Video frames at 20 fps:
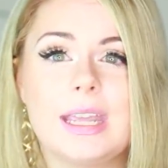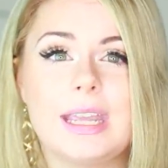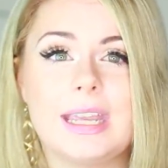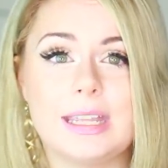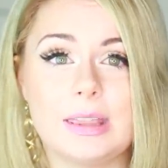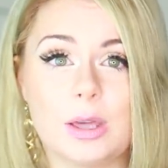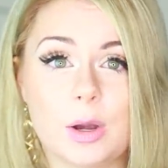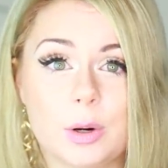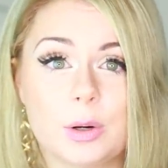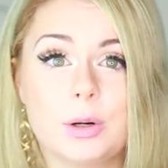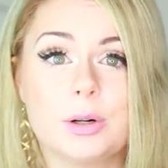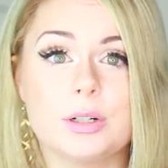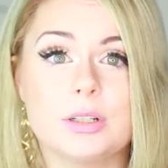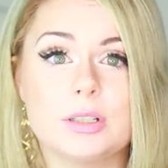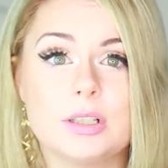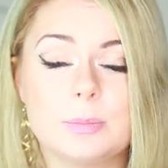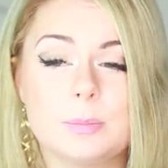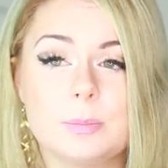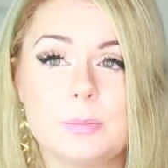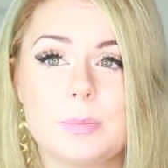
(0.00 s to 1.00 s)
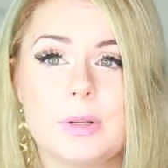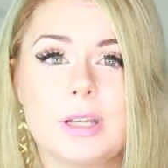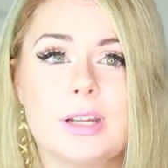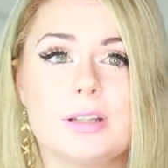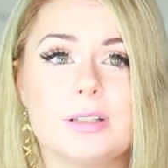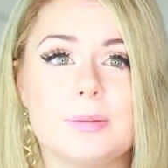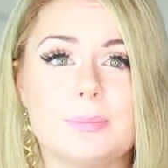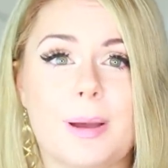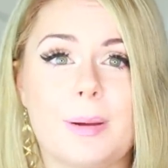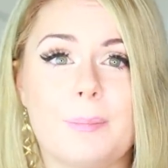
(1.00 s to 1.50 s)
It hurt
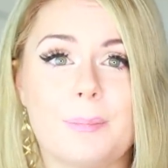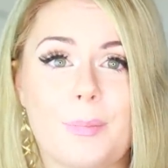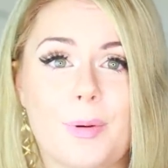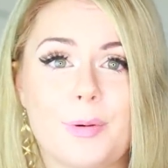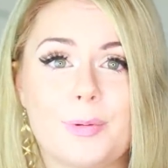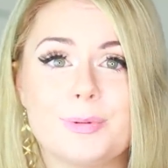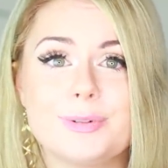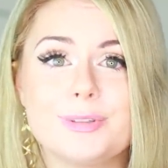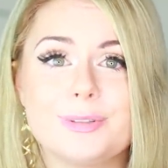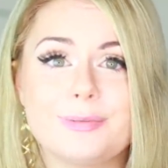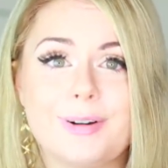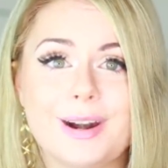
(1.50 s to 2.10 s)
because my bones